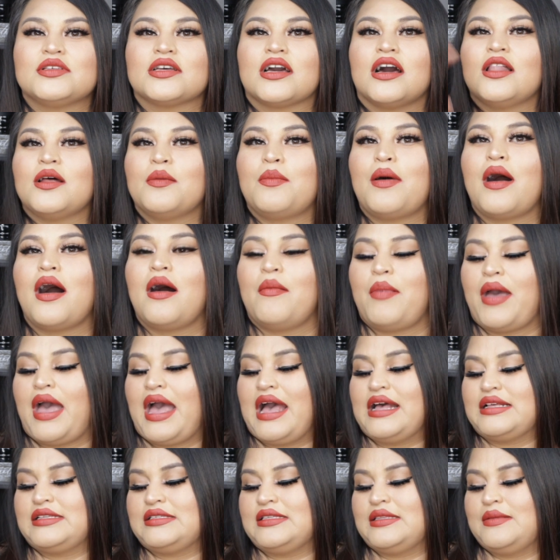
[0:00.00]
ColourPop
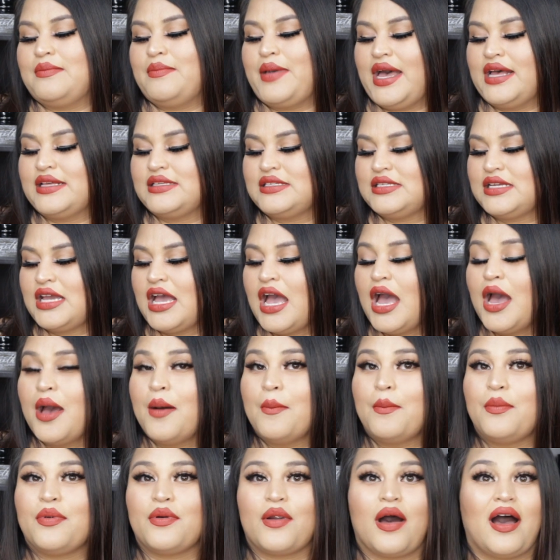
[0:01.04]
has the best
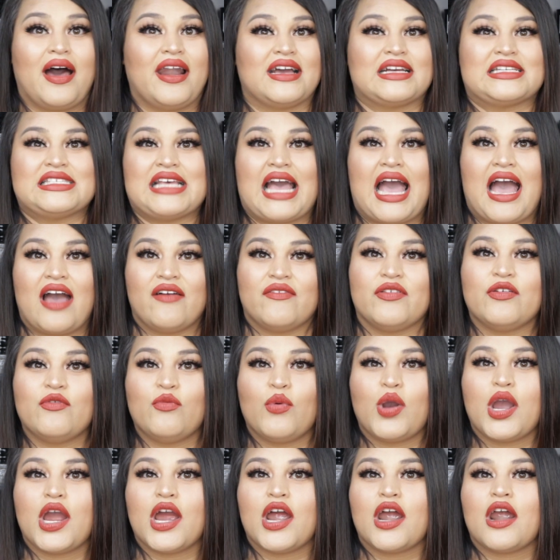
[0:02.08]
products
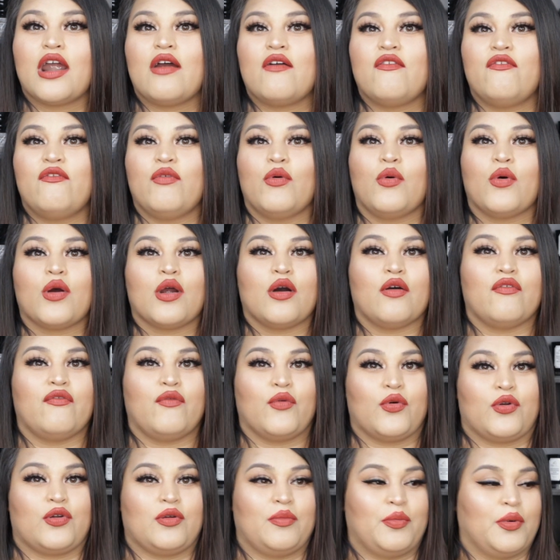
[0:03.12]
everywhere for
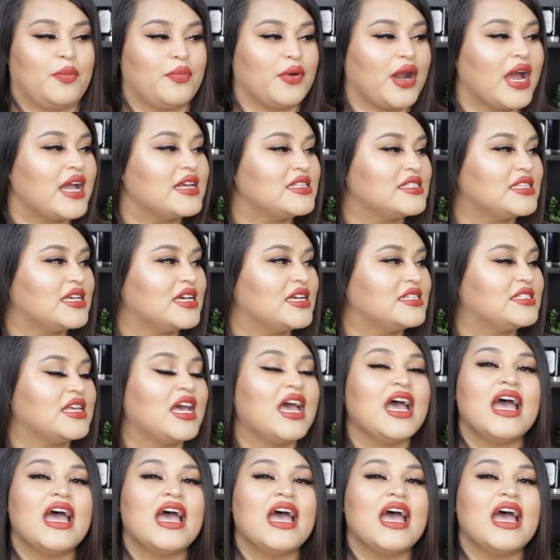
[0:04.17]
affordable prices.